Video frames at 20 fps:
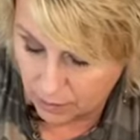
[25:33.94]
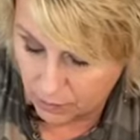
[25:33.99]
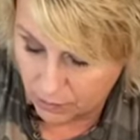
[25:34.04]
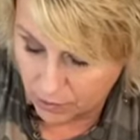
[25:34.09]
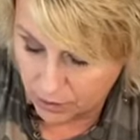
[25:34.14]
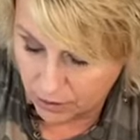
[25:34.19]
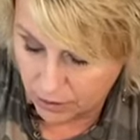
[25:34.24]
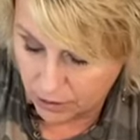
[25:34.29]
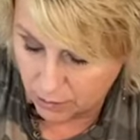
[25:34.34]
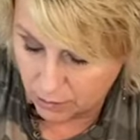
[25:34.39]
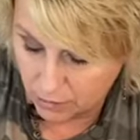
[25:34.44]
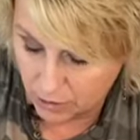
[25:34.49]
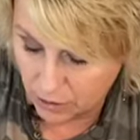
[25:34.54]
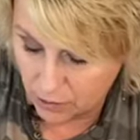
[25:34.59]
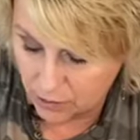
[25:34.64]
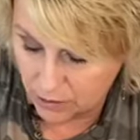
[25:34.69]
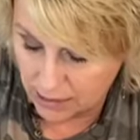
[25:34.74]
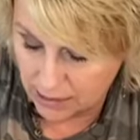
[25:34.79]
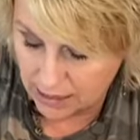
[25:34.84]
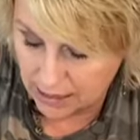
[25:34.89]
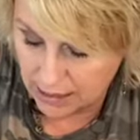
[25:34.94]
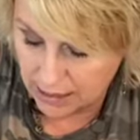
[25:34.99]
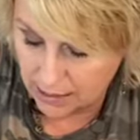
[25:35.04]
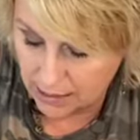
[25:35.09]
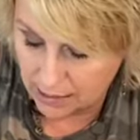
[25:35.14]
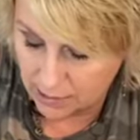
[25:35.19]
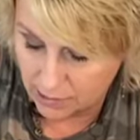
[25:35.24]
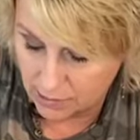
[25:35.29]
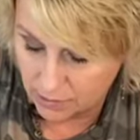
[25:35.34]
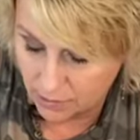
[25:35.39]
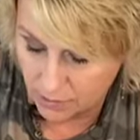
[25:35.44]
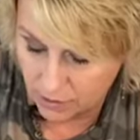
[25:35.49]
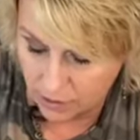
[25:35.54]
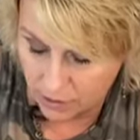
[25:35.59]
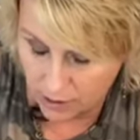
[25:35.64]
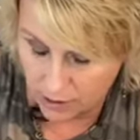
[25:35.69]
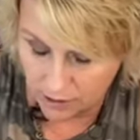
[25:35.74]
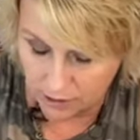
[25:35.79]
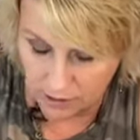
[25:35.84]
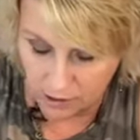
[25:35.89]
We're a community. We're
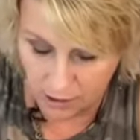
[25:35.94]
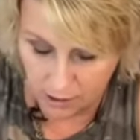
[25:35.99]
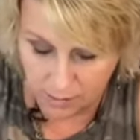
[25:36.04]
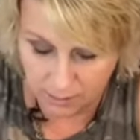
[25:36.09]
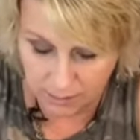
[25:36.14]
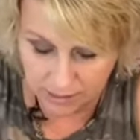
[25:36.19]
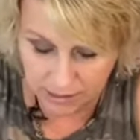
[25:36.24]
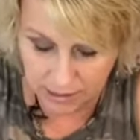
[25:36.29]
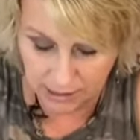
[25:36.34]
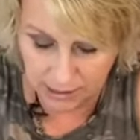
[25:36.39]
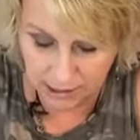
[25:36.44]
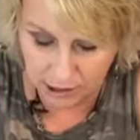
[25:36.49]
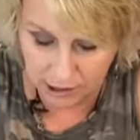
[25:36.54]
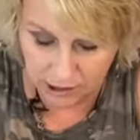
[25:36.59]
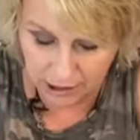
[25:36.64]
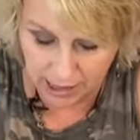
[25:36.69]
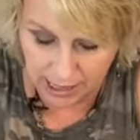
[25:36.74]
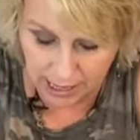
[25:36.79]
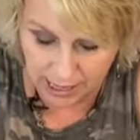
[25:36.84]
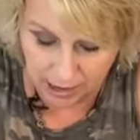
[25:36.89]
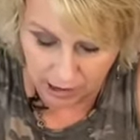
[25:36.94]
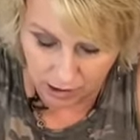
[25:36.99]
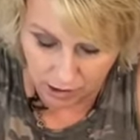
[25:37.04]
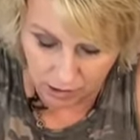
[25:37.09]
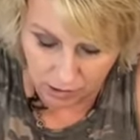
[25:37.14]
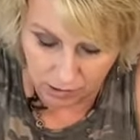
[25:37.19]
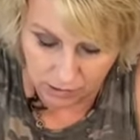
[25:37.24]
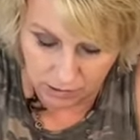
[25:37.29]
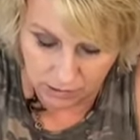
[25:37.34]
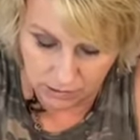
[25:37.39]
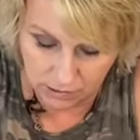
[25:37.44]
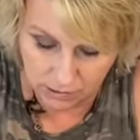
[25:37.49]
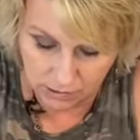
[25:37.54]
not in competition at all.